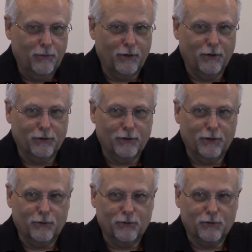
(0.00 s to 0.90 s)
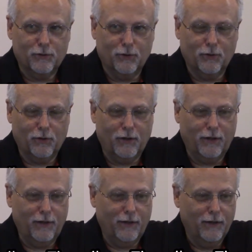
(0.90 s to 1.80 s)
because they are
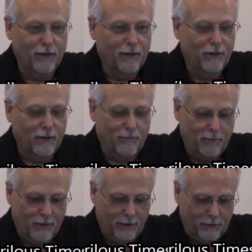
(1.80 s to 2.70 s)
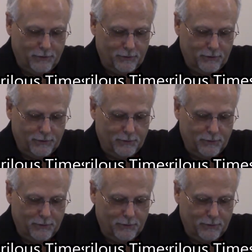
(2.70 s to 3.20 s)
certainly upon us.